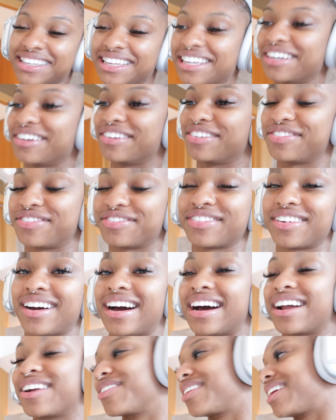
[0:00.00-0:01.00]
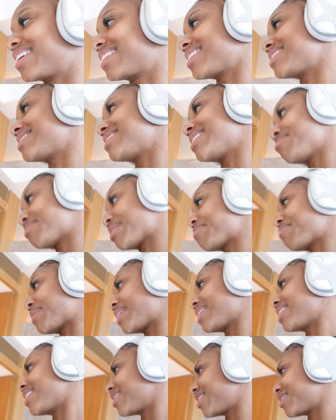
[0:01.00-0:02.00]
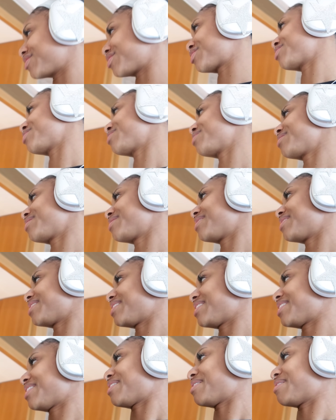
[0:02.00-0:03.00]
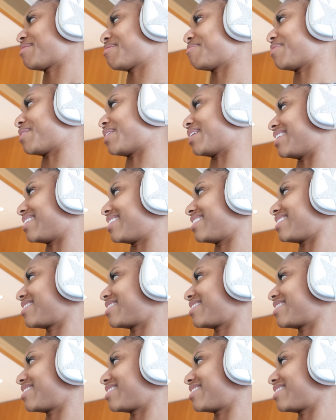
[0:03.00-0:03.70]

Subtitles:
to give. I don't got the same type of hair as you. But...